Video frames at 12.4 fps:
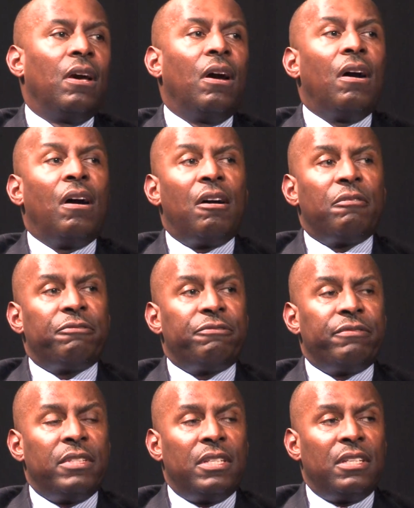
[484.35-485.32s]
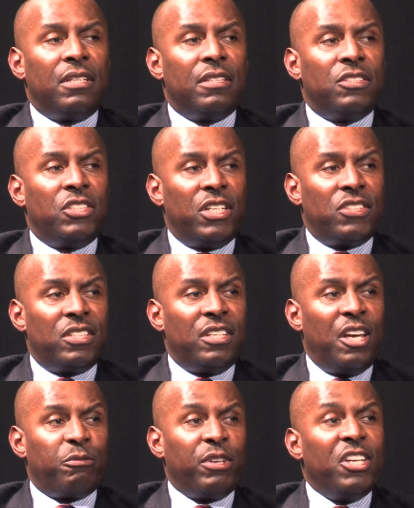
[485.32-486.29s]
of the
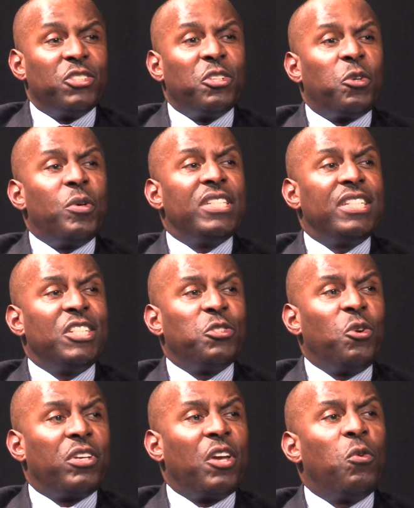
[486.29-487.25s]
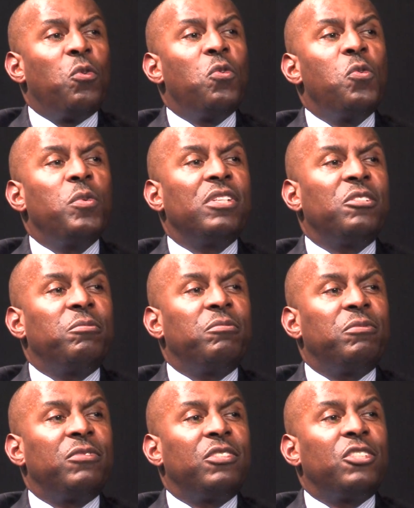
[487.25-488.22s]
JCF. So the question is, okay, who will
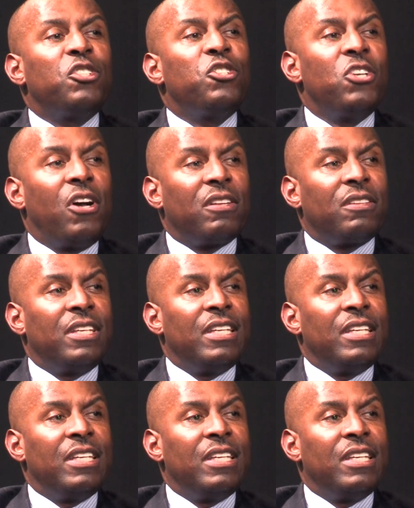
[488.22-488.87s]
conduct the